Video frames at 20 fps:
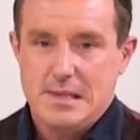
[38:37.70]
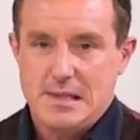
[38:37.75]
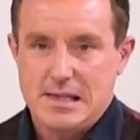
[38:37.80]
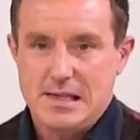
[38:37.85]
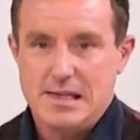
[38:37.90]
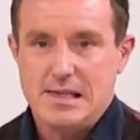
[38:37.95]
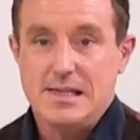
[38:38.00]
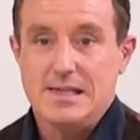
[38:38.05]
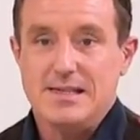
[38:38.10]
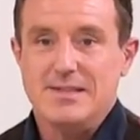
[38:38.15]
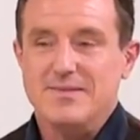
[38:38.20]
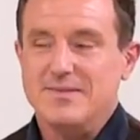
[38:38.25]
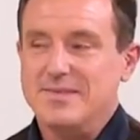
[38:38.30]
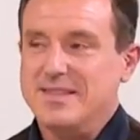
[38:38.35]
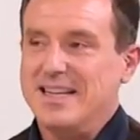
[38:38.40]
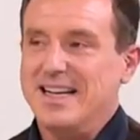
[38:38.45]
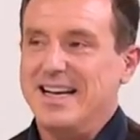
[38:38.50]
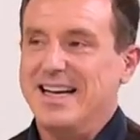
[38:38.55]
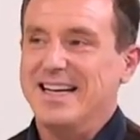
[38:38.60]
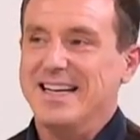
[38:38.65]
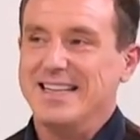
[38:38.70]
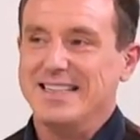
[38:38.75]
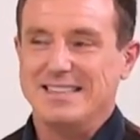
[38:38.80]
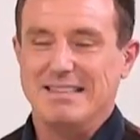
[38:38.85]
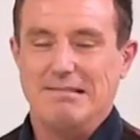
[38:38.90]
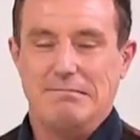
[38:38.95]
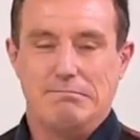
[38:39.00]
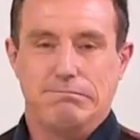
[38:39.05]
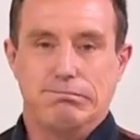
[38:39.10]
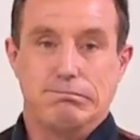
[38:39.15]
twenty-one um, years ago,
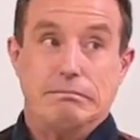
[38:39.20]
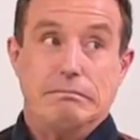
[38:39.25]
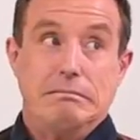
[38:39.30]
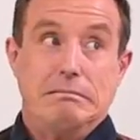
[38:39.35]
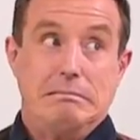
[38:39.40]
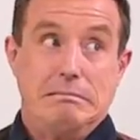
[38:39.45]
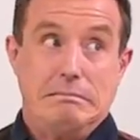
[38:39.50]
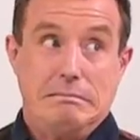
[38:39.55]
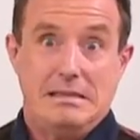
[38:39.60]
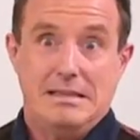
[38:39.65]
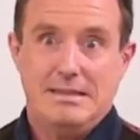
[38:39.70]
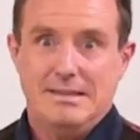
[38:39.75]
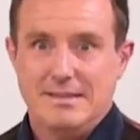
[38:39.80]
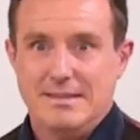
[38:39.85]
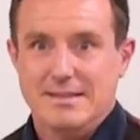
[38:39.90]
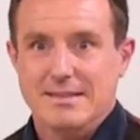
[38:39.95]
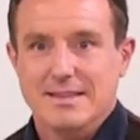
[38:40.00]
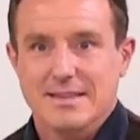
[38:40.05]
yeah.